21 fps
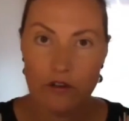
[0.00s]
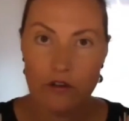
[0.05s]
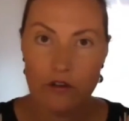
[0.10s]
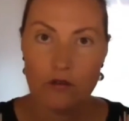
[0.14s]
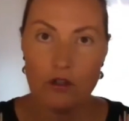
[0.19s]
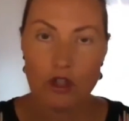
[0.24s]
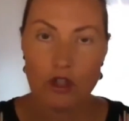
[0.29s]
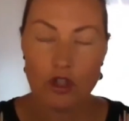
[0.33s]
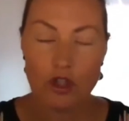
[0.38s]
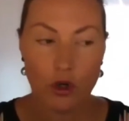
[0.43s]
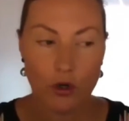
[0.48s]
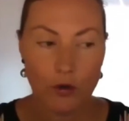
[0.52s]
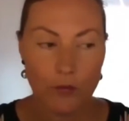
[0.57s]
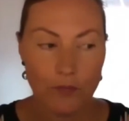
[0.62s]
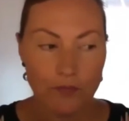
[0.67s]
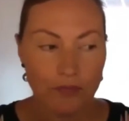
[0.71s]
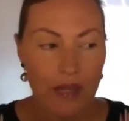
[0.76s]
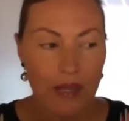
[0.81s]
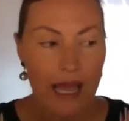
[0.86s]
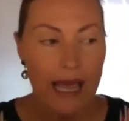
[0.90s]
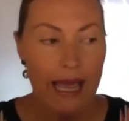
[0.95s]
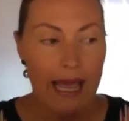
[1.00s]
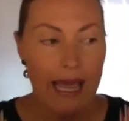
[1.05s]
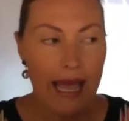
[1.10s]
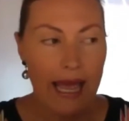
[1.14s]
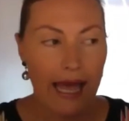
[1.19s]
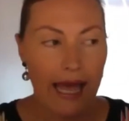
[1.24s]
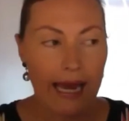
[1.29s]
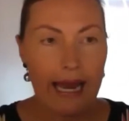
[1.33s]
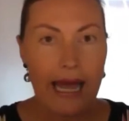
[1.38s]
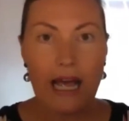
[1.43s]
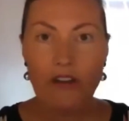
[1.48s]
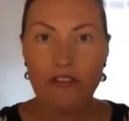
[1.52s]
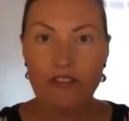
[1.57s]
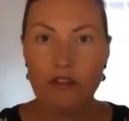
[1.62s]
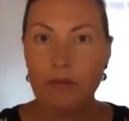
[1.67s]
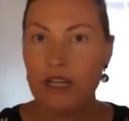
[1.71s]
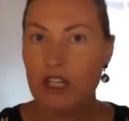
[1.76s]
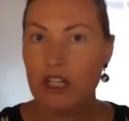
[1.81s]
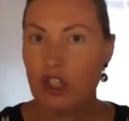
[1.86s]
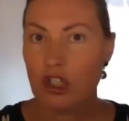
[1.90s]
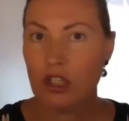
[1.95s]
So an
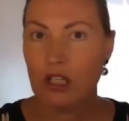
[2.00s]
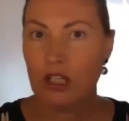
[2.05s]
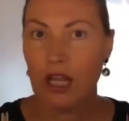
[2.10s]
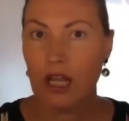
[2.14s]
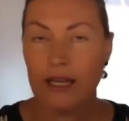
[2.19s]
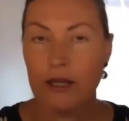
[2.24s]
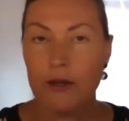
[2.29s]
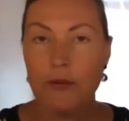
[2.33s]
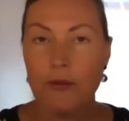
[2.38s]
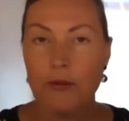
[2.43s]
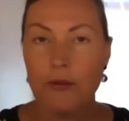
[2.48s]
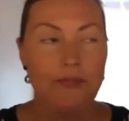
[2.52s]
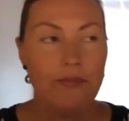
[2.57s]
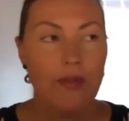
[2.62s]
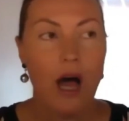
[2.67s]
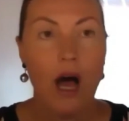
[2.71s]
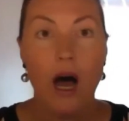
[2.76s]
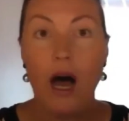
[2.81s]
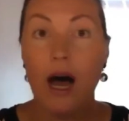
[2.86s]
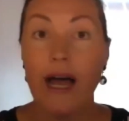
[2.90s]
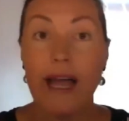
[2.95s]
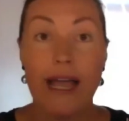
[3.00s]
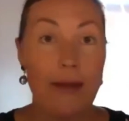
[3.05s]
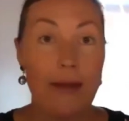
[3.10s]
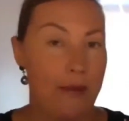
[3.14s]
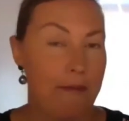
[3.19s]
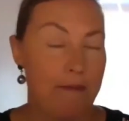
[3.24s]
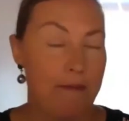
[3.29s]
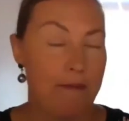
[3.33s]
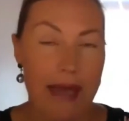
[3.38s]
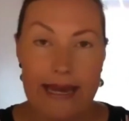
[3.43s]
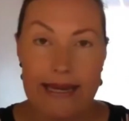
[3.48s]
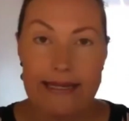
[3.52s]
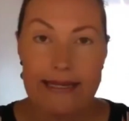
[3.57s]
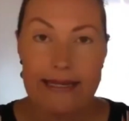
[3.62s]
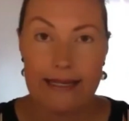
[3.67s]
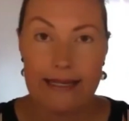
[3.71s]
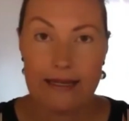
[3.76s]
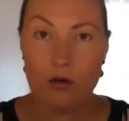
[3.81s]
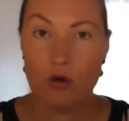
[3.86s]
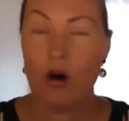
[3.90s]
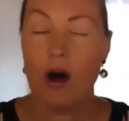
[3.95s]
affirmation like, I am
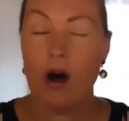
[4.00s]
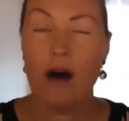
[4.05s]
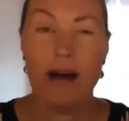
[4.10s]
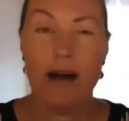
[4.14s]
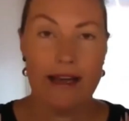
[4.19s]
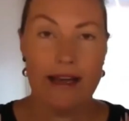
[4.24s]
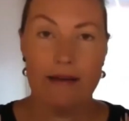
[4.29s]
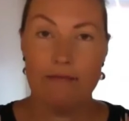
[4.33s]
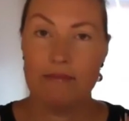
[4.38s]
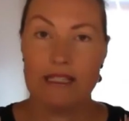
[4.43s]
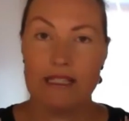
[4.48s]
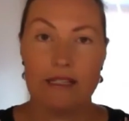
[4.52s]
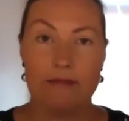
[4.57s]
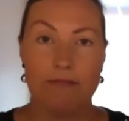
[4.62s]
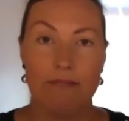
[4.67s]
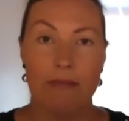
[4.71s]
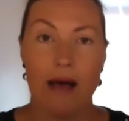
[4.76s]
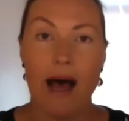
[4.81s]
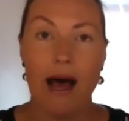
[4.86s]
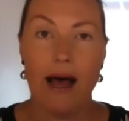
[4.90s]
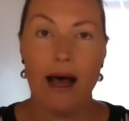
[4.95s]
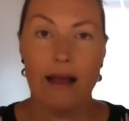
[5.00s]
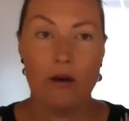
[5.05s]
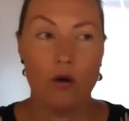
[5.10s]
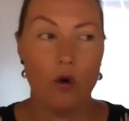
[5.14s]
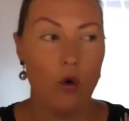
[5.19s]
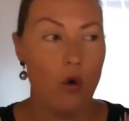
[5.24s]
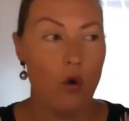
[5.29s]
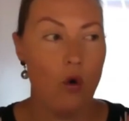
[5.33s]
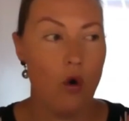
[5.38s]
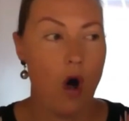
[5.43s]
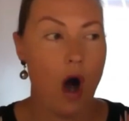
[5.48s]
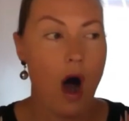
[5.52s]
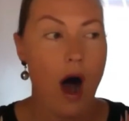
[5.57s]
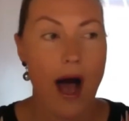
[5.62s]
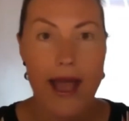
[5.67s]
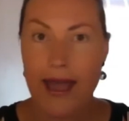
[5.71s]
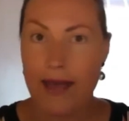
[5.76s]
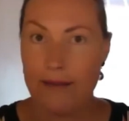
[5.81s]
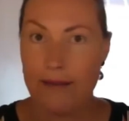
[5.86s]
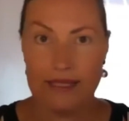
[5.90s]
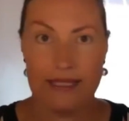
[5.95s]
amazing, or I am smart, or I
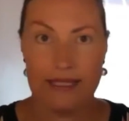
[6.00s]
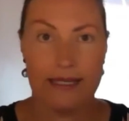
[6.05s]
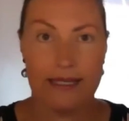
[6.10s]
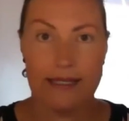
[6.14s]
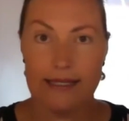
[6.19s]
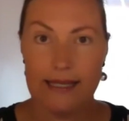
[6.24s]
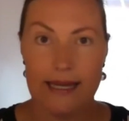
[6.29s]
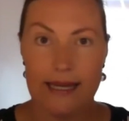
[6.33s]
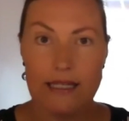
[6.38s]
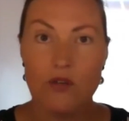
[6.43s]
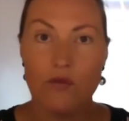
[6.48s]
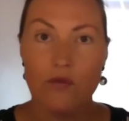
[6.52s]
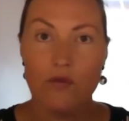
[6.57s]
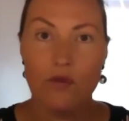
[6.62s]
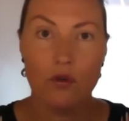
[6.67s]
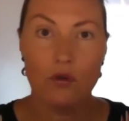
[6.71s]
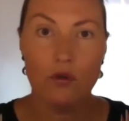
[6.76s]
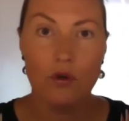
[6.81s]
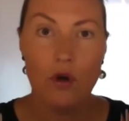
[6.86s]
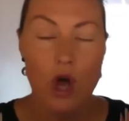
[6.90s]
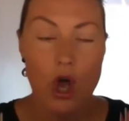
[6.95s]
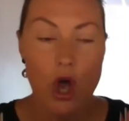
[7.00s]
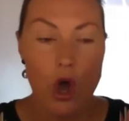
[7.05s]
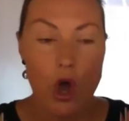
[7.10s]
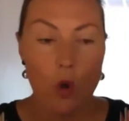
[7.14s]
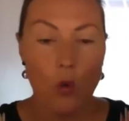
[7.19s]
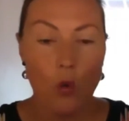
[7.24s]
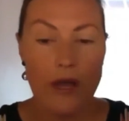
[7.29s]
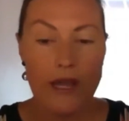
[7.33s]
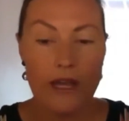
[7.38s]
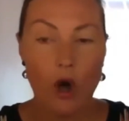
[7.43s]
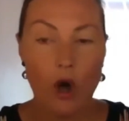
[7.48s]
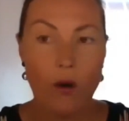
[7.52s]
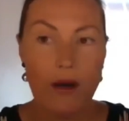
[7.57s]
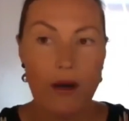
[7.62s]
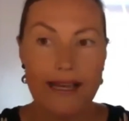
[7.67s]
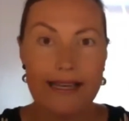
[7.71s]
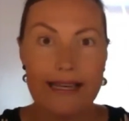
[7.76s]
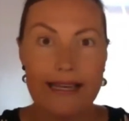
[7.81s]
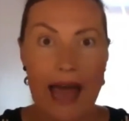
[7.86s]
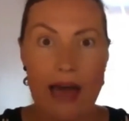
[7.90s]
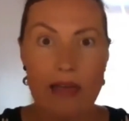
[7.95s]
am successful, we go
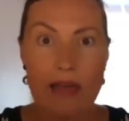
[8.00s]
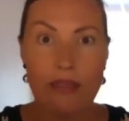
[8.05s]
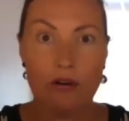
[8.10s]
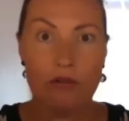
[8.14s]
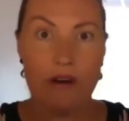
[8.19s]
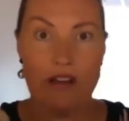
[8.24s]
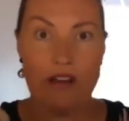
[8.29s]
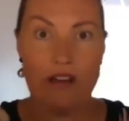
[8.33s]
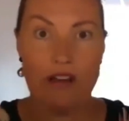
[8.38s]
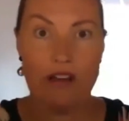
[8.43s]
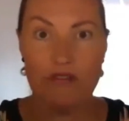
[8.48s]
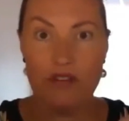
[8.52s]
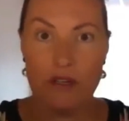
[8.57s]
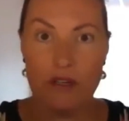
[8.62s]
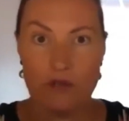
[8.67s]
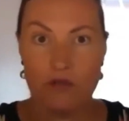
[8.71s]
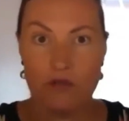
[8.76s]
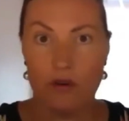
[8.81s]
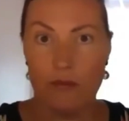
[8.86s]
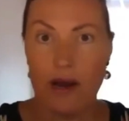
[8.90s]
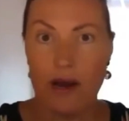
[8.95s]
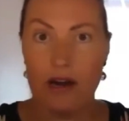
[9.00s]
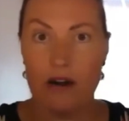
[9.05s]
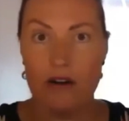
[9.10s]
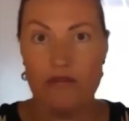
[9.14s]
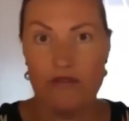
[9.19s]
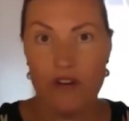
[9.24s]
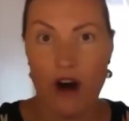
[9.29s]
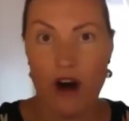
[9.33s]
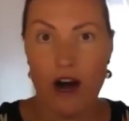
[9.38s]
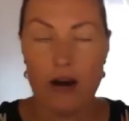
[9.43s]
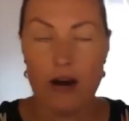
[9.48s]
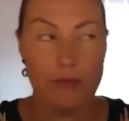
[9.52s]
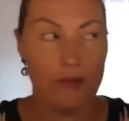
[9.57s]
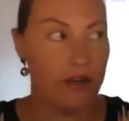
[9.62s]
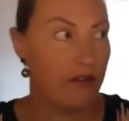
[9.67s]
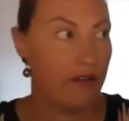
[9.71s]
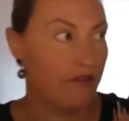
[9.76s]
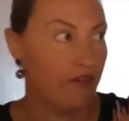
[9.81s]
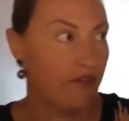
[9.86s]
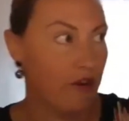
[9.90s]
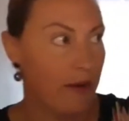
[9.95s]
and gather evidence from our environment
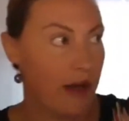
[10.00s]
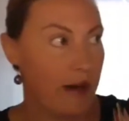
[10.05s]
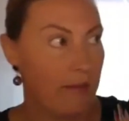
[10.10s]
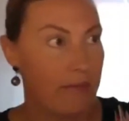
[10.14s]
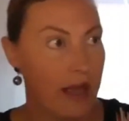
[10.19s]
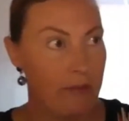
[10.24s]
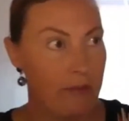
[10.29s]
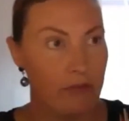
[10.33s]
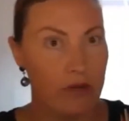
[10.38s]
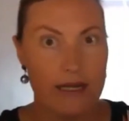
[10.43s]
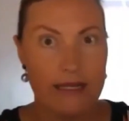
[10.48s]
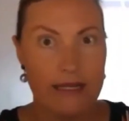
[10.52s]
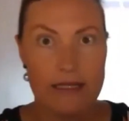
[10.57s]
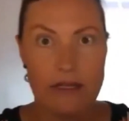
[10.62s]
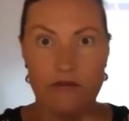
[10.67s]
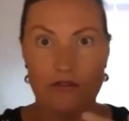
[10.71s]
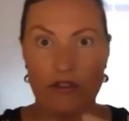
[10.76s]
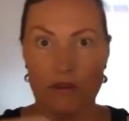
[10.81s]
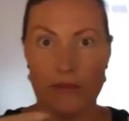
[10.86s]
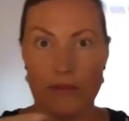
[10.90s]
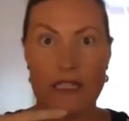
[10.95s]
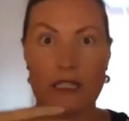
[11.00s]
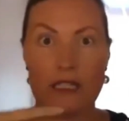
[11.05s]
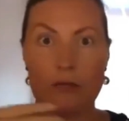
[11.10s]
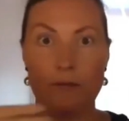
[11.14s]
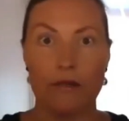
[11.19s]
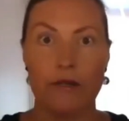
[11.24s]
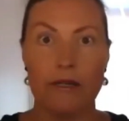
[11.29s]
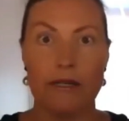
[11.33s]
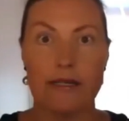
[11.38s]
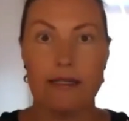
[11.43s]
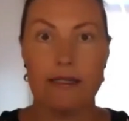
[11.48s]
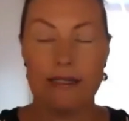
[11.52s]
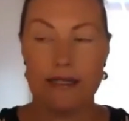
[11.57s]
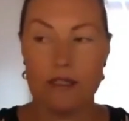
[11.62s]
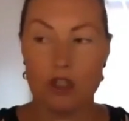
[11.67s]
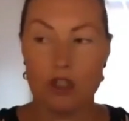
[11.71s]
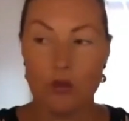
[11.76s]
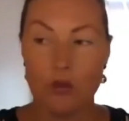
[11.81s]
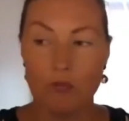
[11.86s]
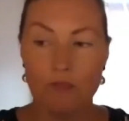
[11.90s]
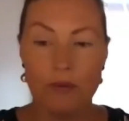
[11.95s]
and from our memories and from experiences
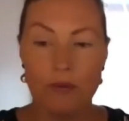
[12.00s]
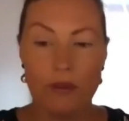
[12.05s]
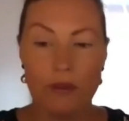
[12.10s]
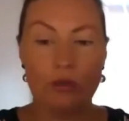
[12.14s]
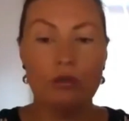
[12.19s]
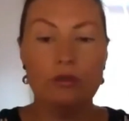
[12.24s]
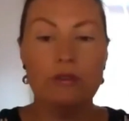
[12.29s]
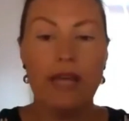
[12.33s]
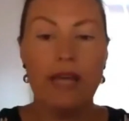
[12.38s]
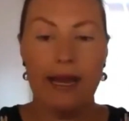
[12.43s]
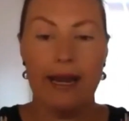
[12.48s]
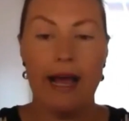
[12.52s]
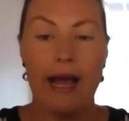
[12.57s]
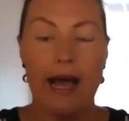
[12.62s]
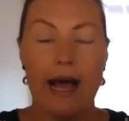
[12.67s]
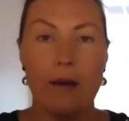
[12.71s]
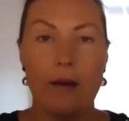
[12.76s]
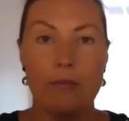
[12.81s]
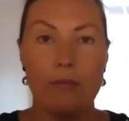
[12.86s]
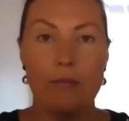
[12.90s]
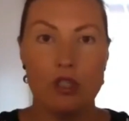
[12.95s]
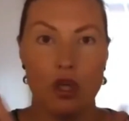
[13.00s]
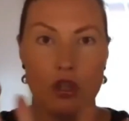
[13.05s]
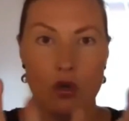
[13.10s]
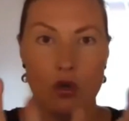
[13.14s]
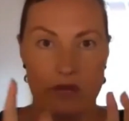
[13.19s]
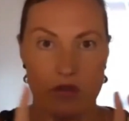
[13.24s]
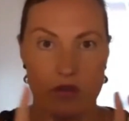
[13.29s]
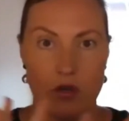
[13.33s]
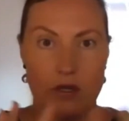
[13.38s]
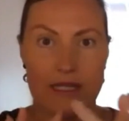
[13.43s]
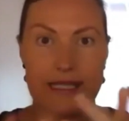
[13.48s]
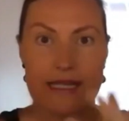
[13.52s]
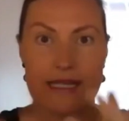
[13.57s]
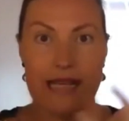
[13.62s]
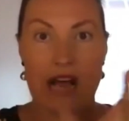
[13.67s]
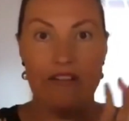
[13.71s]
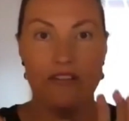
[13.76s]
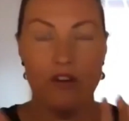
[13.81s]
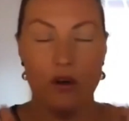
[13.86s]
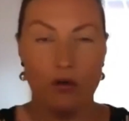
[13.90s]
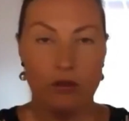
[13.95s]
to build that up so that we've got
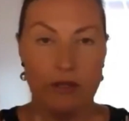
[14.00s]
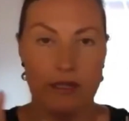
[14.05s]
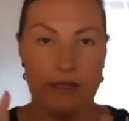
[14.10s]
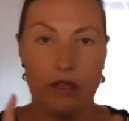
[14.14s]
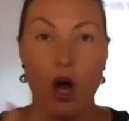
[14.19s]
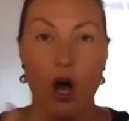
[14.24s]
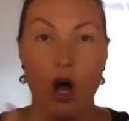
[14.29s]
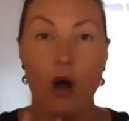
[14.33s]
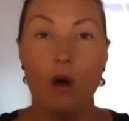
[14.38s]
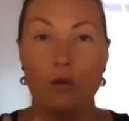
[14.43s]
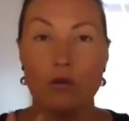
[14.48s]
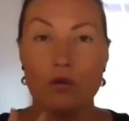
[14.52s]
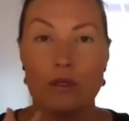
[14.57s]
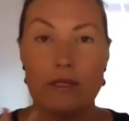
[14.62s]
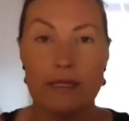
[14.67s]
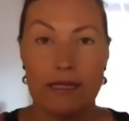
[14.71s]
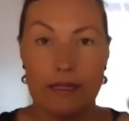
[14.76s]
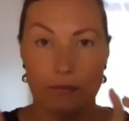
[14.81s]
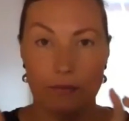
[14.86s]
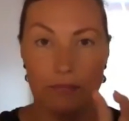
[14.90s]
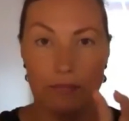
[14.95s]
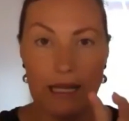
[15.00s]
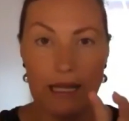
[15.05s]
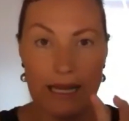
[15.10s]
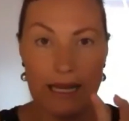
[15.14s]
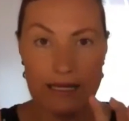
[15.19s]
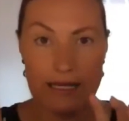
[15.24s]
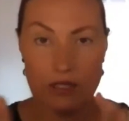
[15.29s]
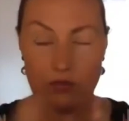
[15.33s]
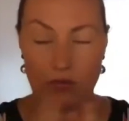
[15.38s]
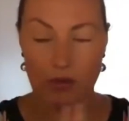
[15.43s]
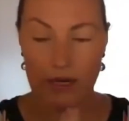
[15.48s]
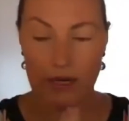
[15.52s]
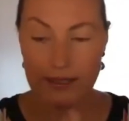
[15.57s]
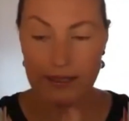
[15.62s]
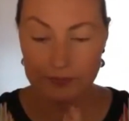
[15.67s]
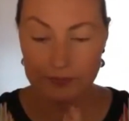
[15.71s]
scaffolding that holds it in place, right?